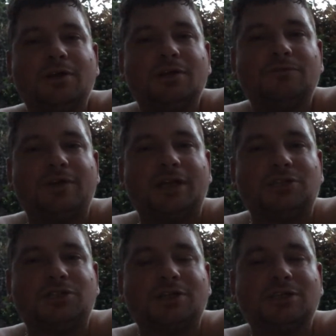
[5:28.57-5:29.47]

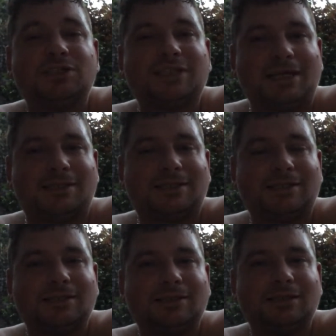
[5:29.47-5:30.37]
finished
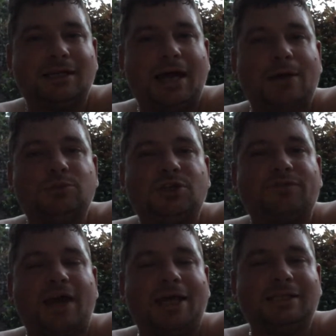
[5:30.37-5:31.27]
6 out
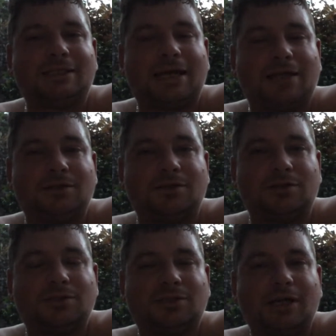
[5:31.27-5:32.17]
of 8
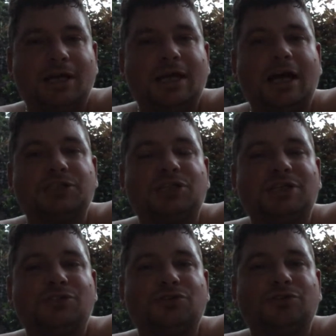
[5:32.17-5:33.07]
candidates, and she
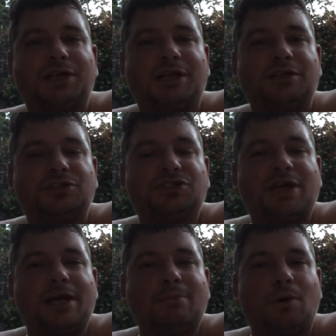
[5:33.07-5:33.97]
stood in the
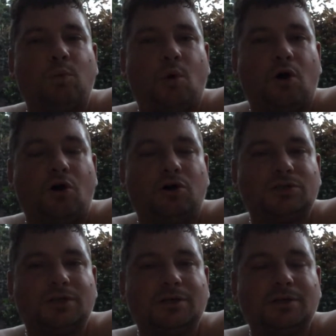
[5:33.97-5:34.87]
same
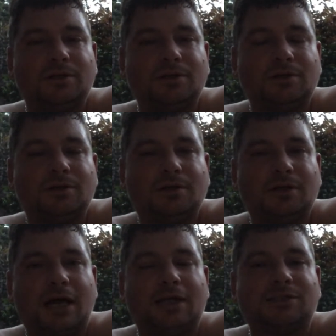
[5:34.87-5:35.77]
ward
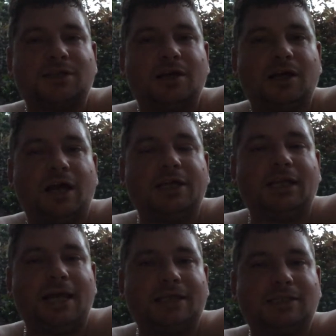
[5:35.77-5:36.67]
as an
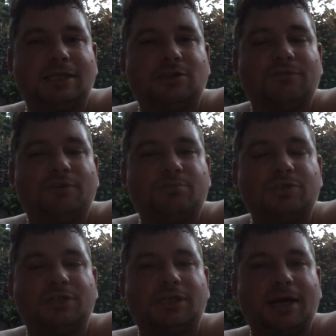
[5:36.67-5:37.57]
elected
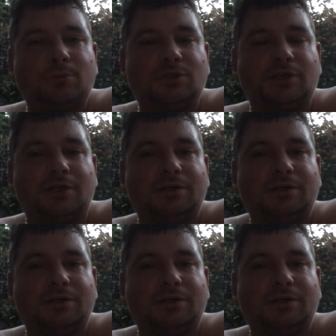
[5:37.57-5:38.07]
Forbidden councillor.